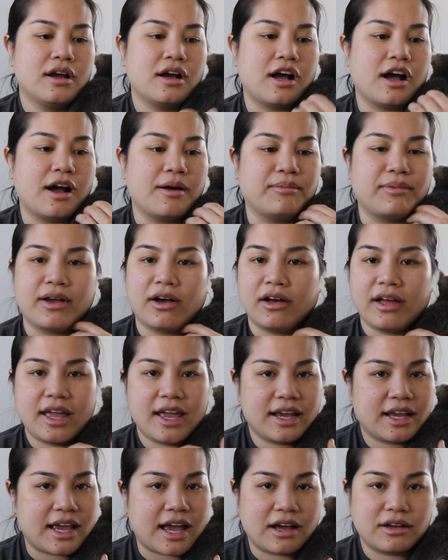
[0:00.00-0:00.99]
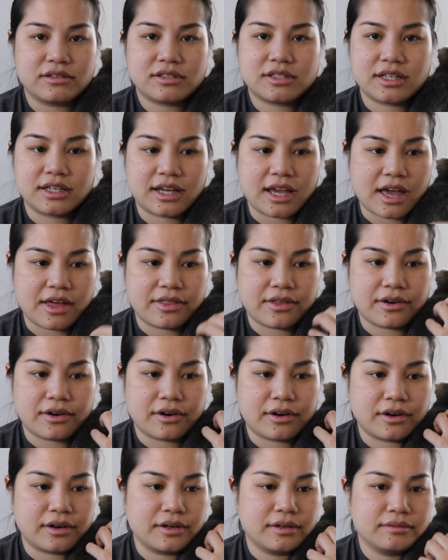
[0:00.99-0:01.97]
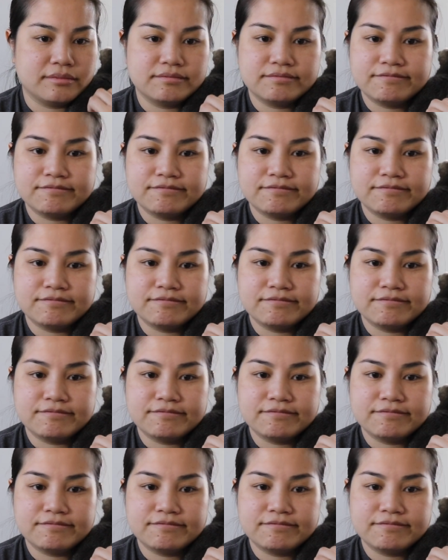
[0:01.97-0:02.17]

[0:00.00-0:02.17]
Um, we all hang out together.